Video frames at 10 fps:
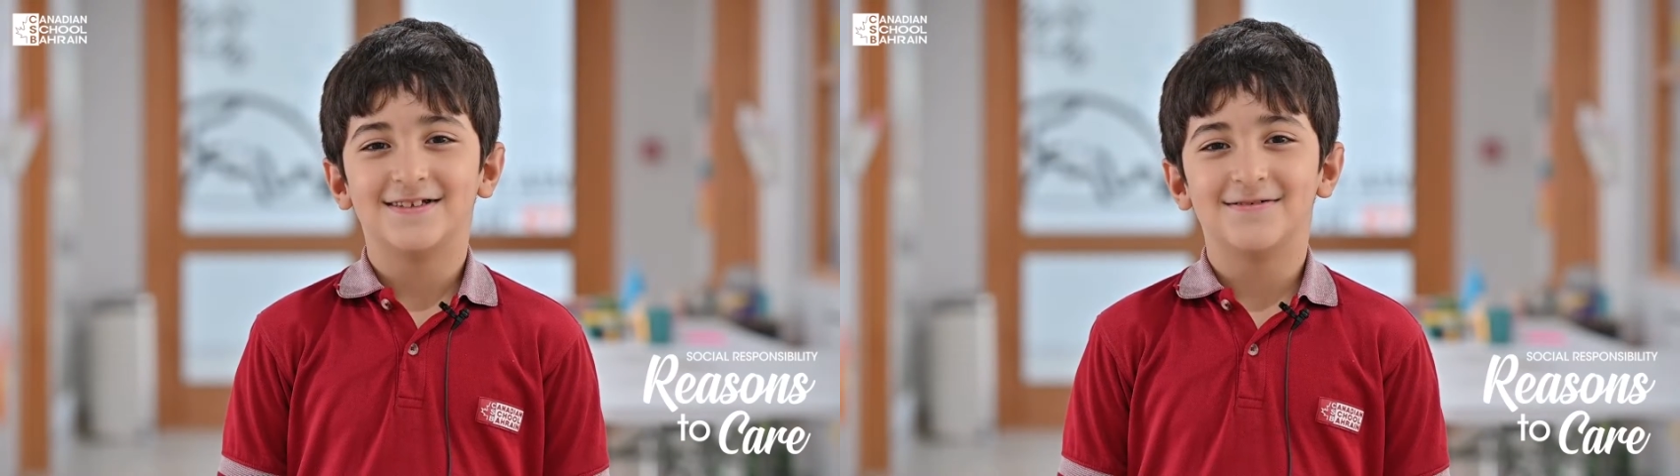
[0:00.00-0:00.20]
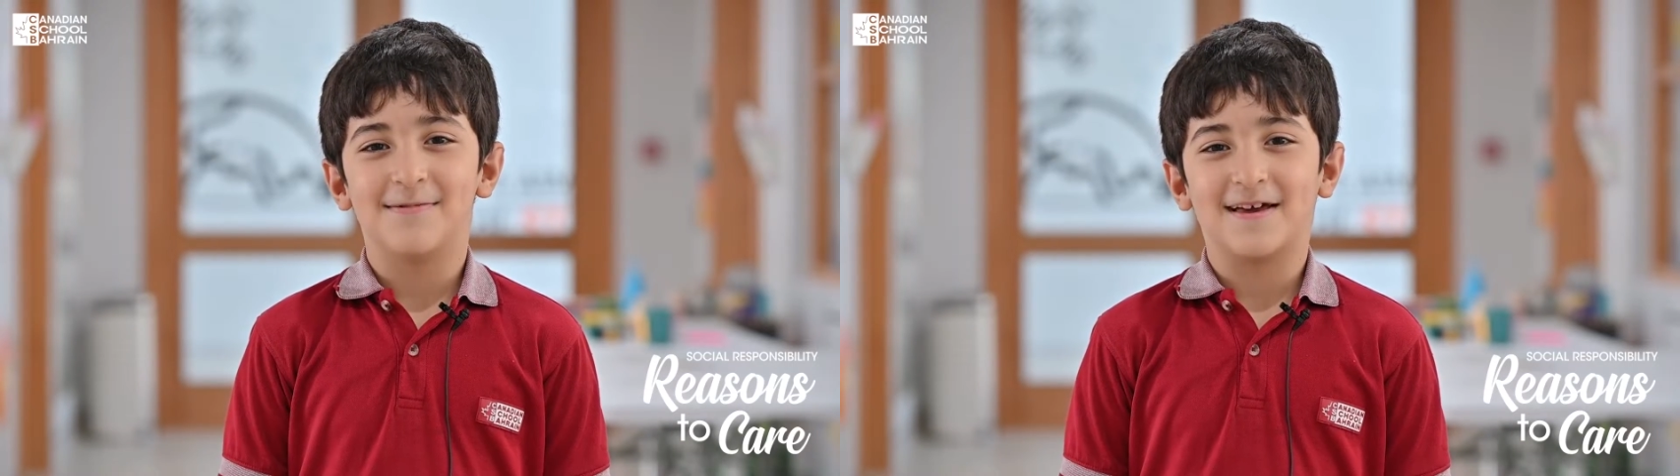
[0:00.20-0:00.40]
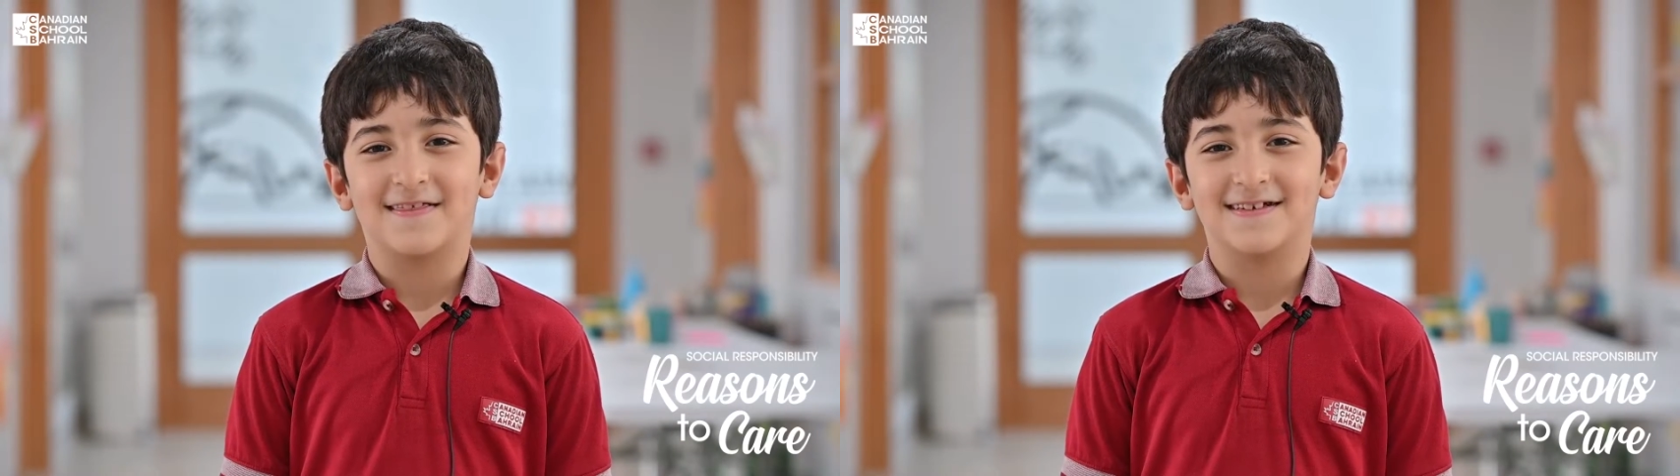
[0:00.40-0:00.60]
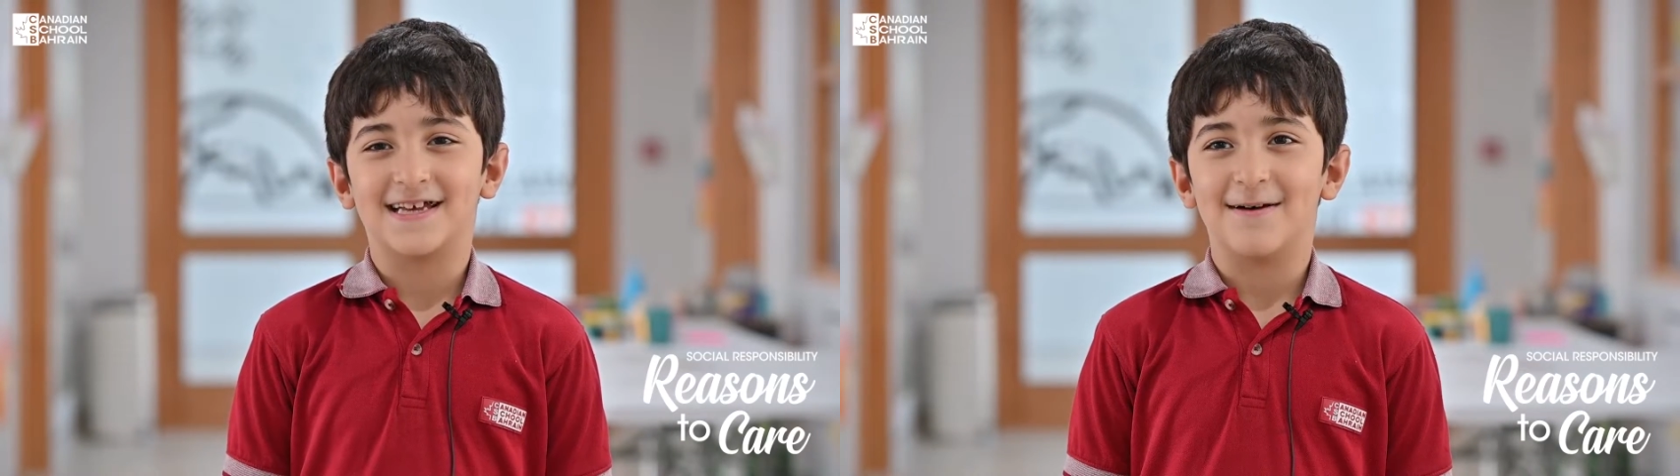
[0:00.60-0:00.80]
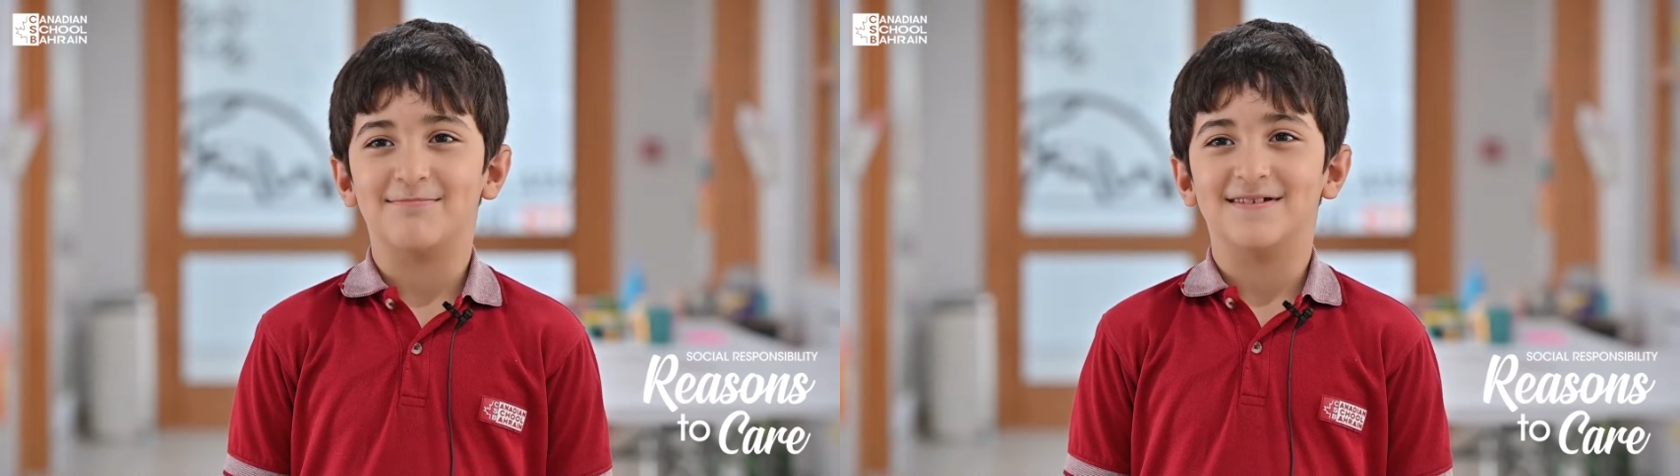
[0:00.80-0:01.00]
to make this
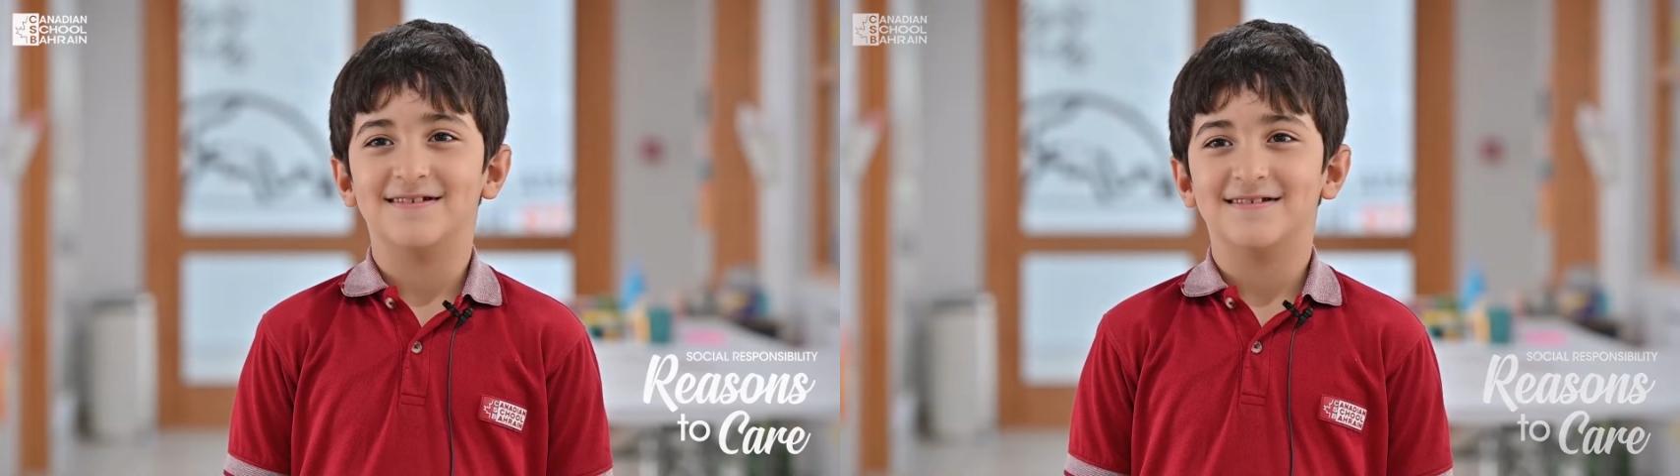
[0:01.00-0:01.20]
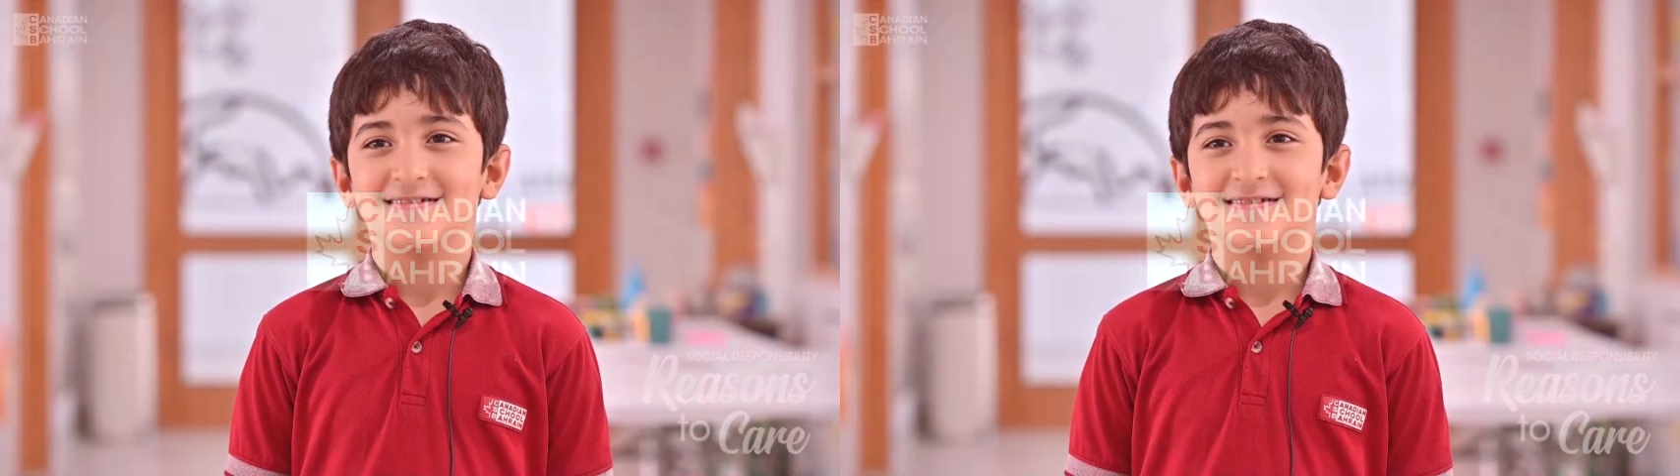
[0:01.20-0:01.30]
happen.